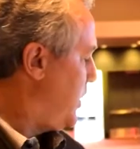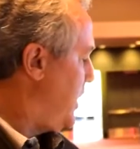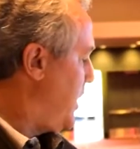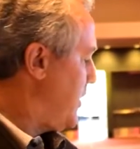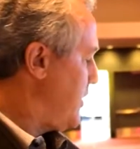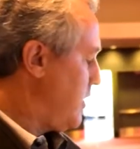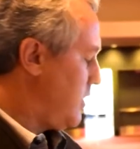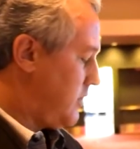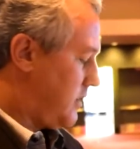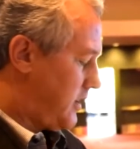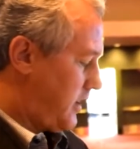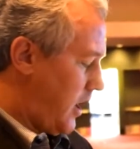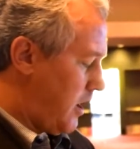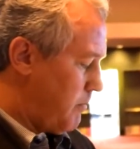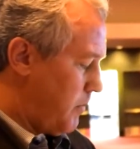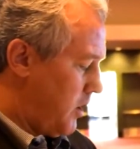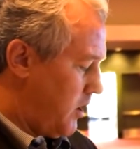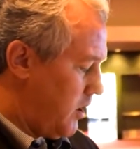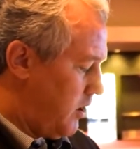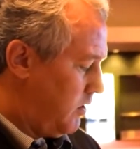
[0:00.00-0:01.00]
another
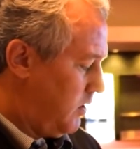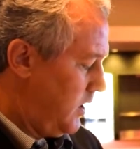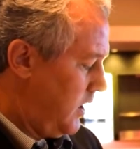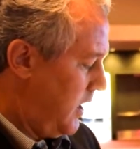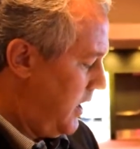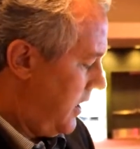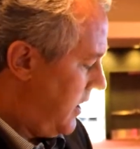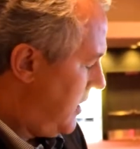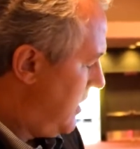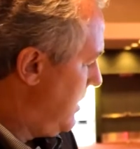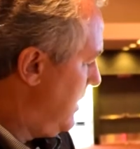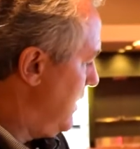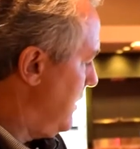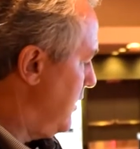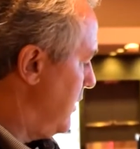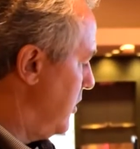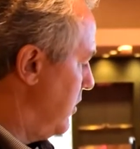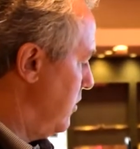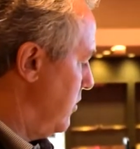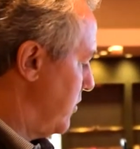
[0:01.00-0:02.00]
demo
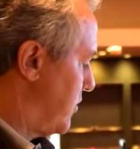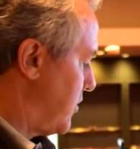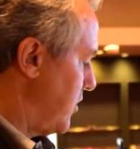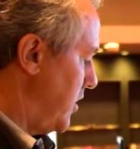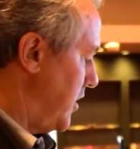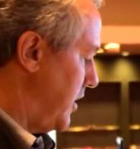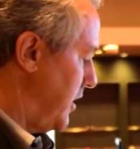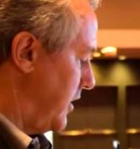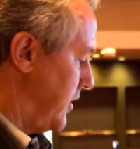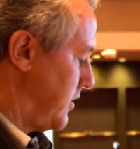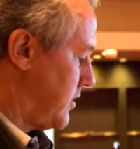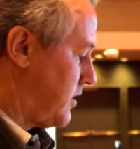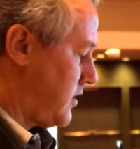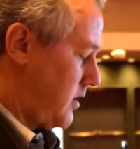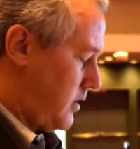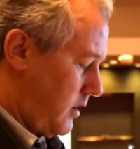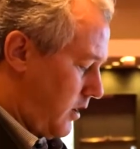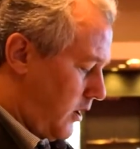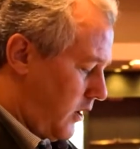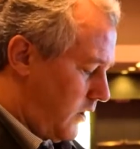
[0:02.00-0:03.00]
uses
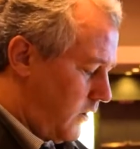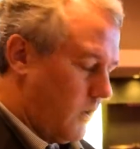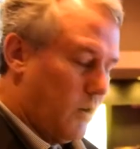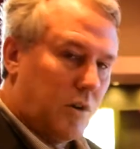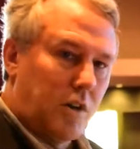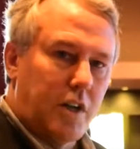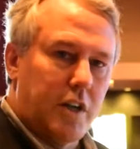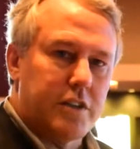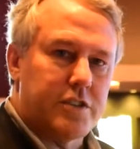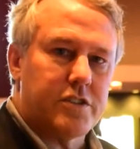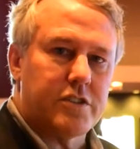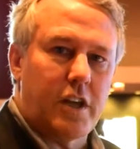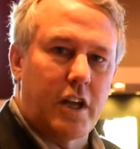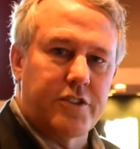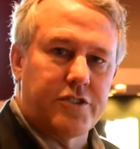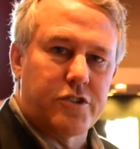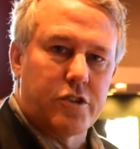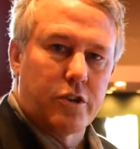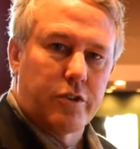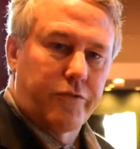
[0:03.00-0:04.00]
a LoRa
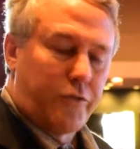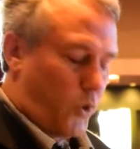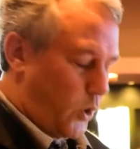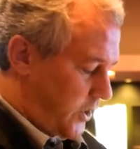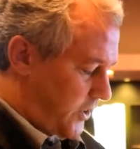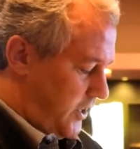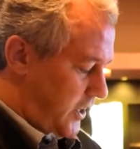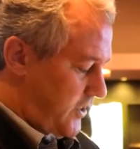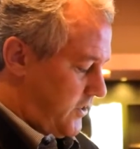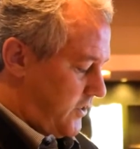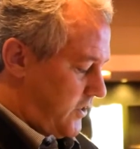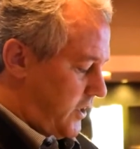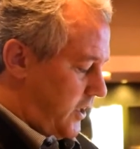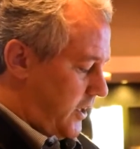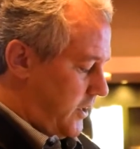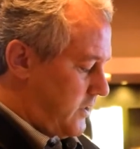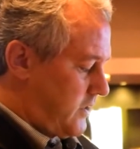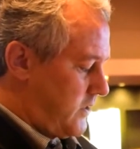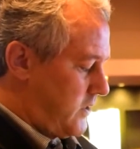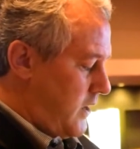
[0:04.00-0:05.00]
sensor for
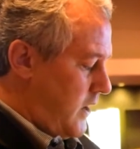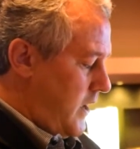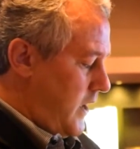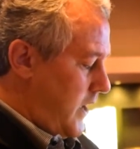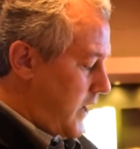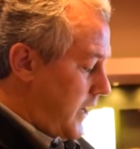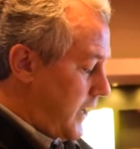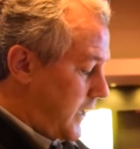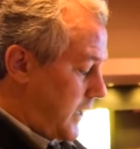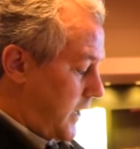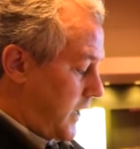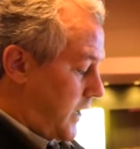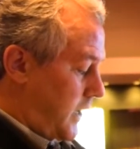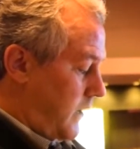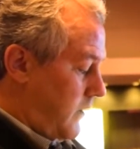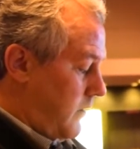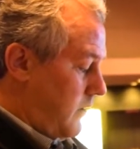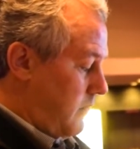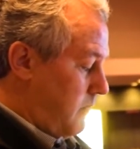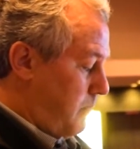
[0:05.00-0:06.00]
distance, and
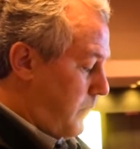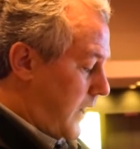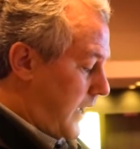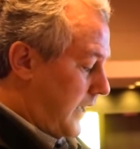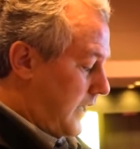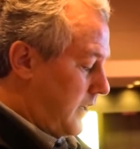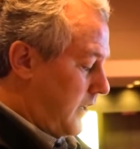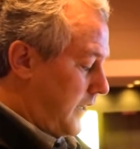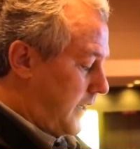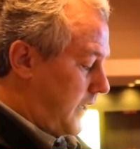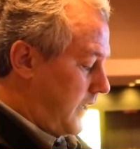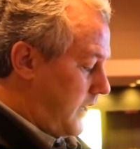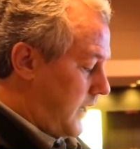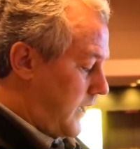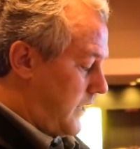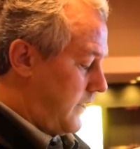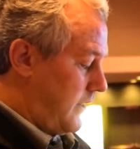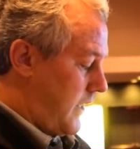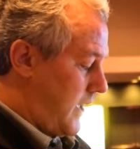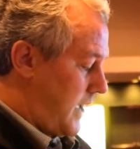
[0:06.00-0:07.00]
again, by clicking
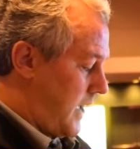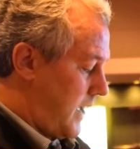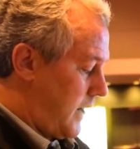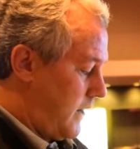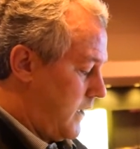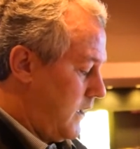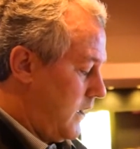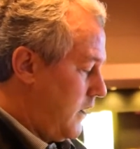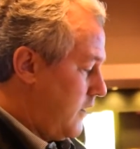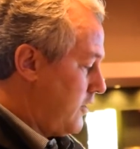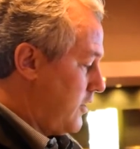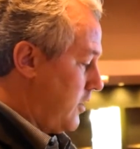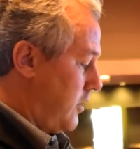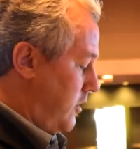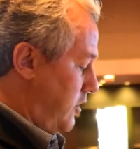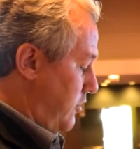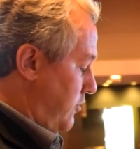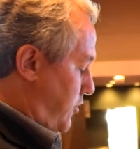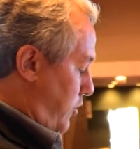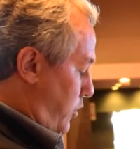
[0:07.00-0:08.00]
on that, the
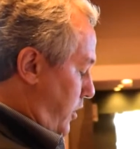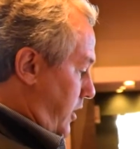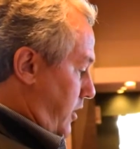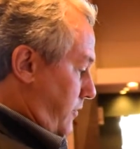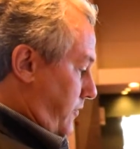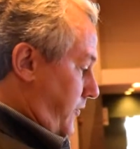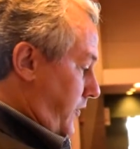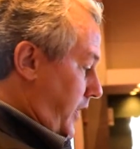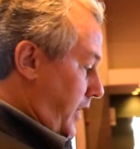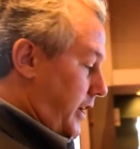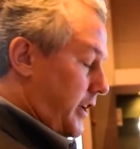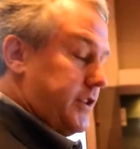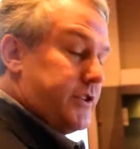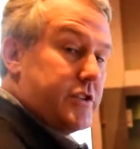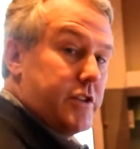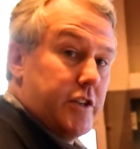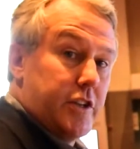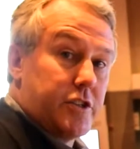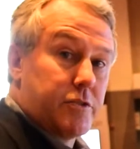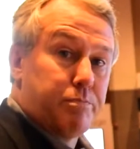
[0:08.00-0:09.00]
user
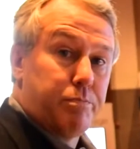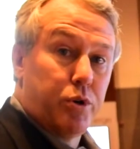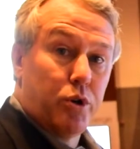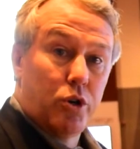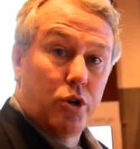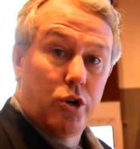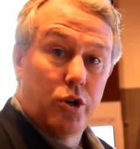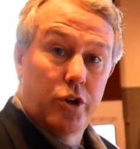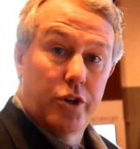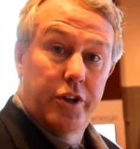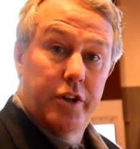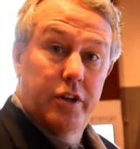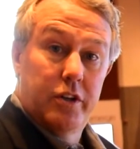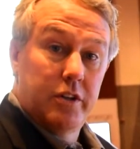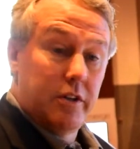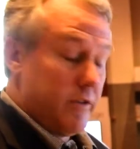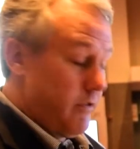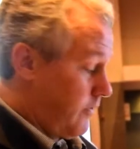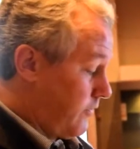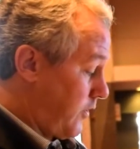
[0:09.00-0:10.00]
interface is pulled
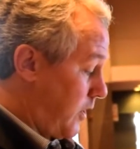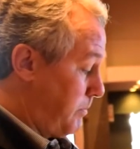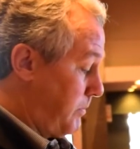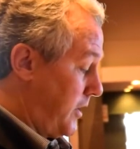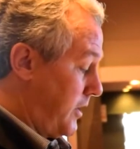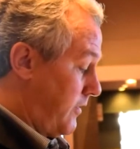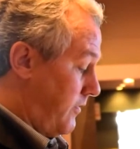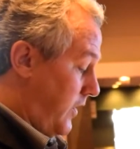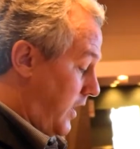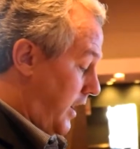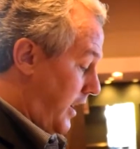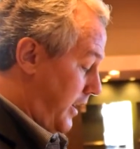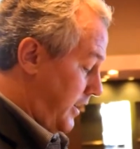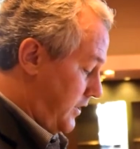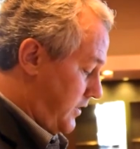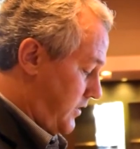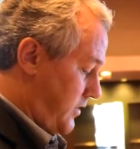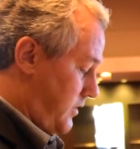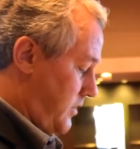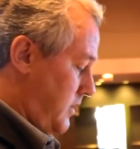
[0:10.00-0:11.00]
from the
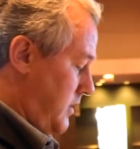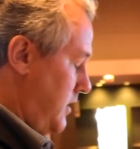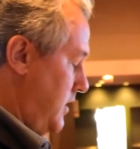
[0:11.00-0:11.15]
device.